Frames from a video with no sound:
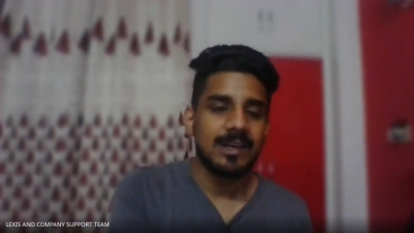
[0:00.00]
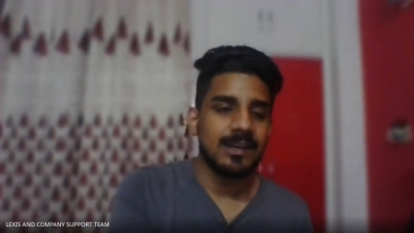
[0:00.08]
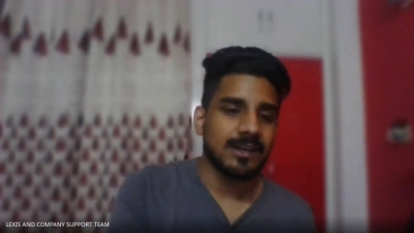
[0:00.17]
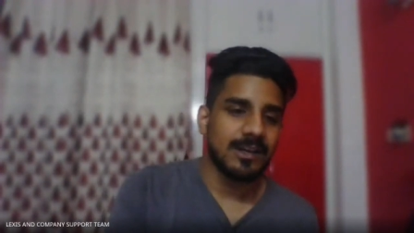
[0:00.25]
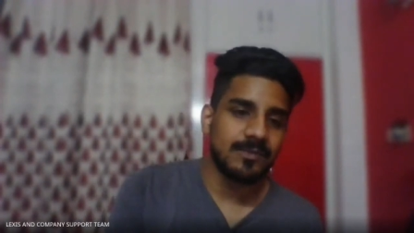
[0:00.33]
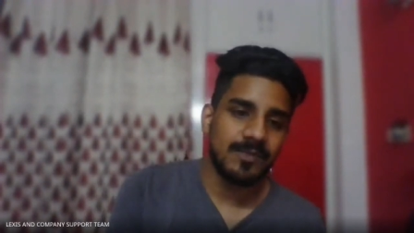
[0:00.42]

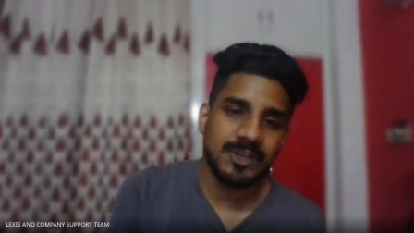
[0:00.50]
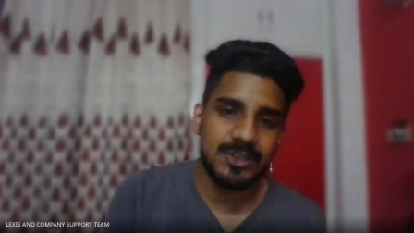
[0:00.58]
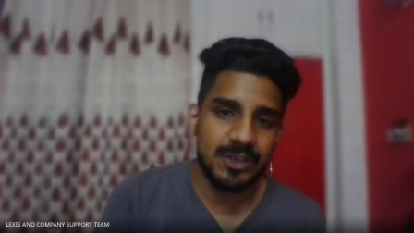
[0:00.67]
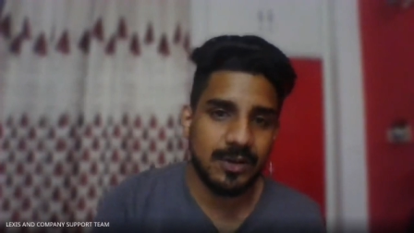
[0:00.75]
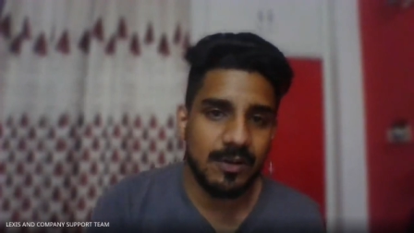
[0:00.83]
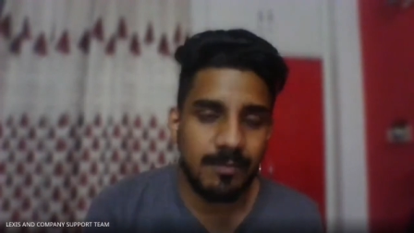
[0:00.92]

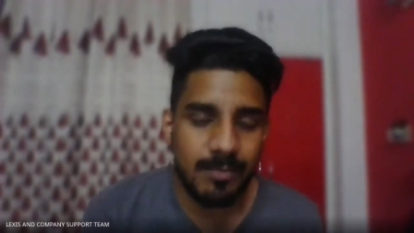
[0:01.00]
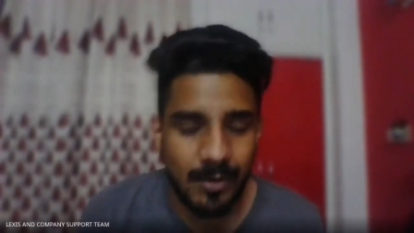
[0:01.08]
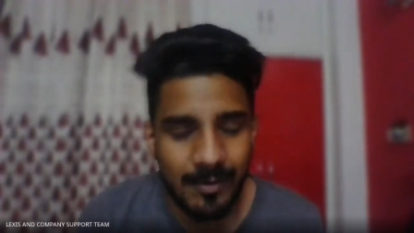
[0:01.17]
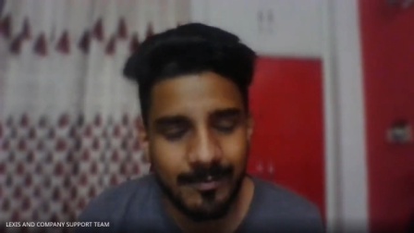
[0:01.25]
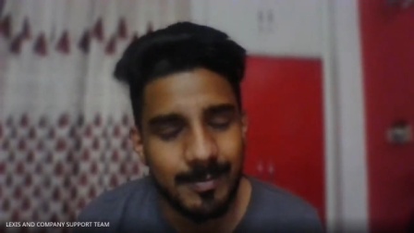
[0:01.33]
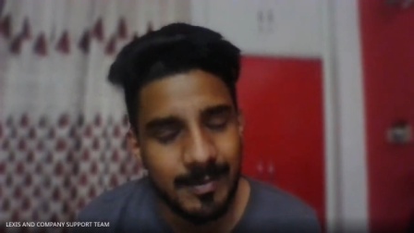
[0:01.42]
conversion of
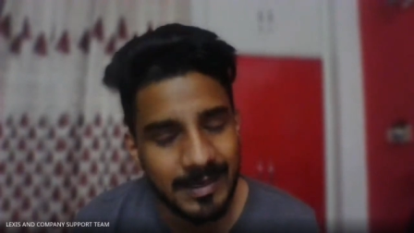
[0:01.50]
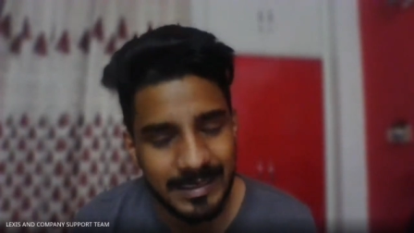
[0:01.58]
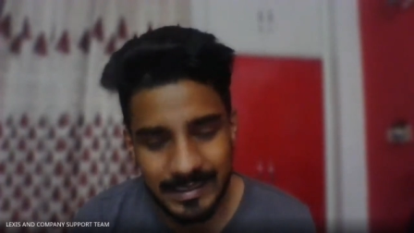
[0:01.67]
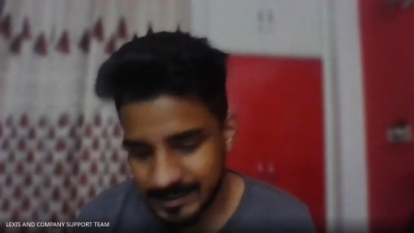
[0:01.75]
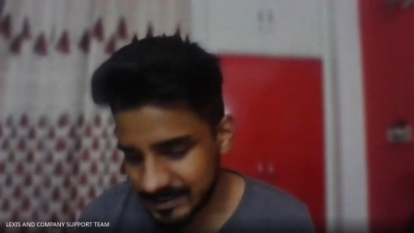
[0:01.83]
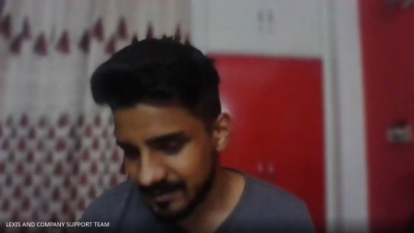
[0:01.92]

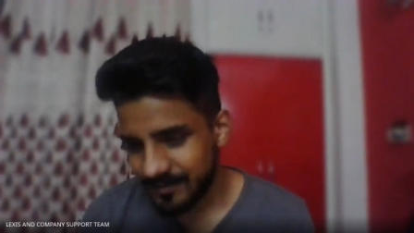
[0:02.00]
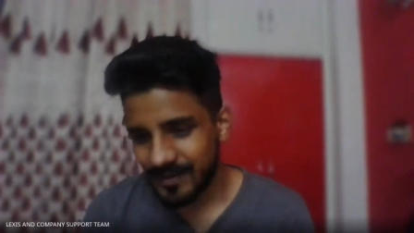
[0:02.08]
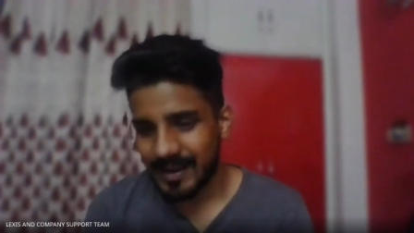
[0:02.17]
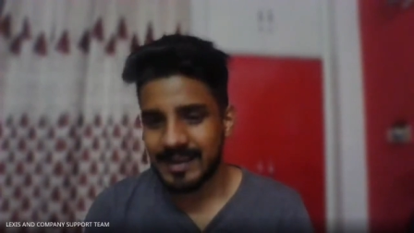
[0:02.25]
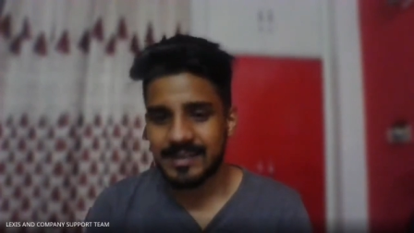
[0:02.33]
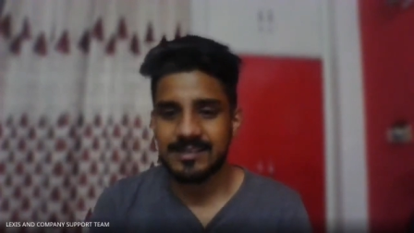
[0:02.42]
properties
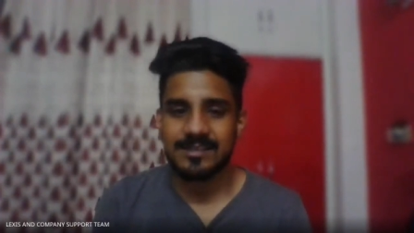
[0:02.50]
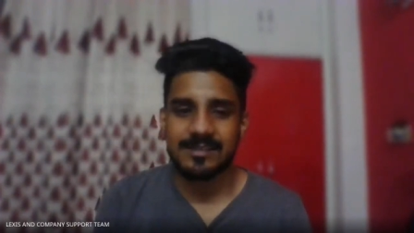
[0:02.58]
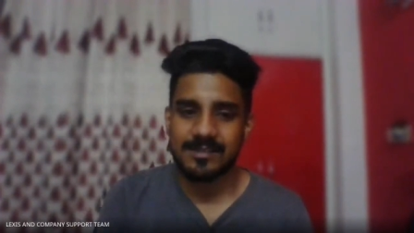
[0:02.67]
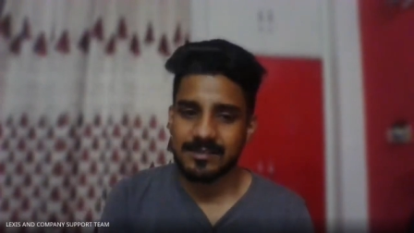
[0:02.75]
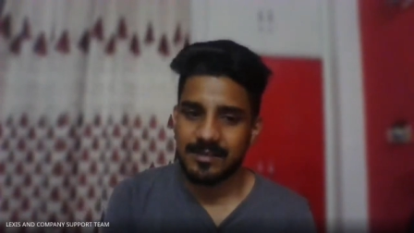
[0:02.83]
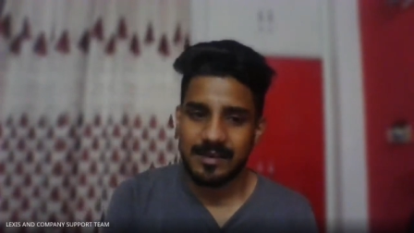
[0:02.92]
defines
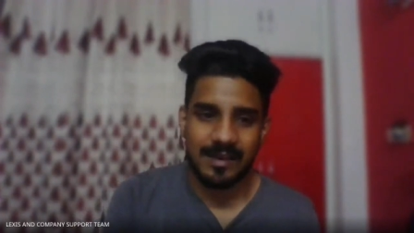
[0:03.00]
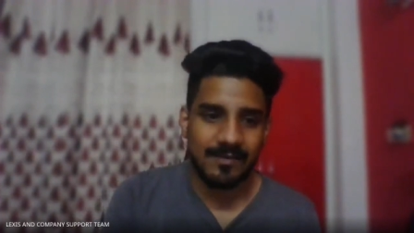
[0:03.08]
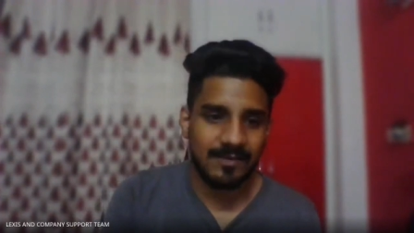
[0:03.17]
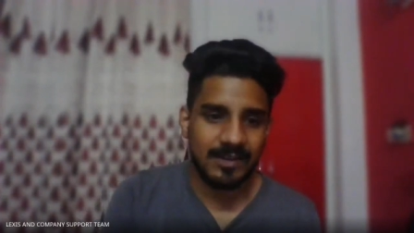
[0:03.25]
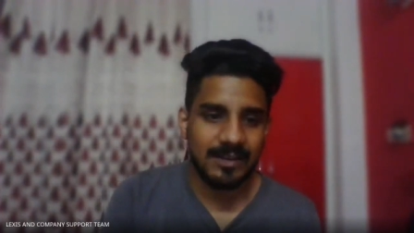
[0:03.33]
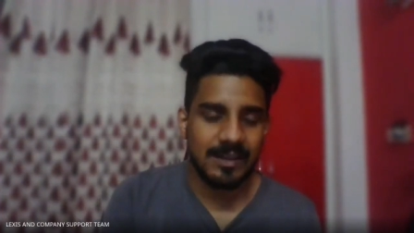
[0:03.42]

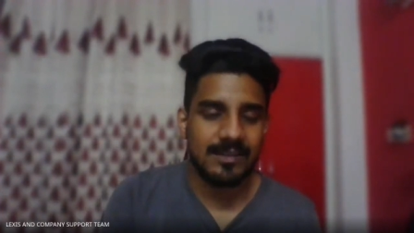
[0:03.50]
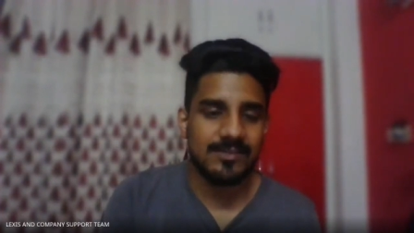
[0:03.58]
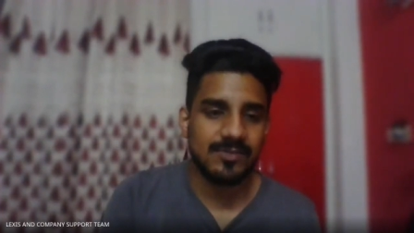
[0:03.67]
everything.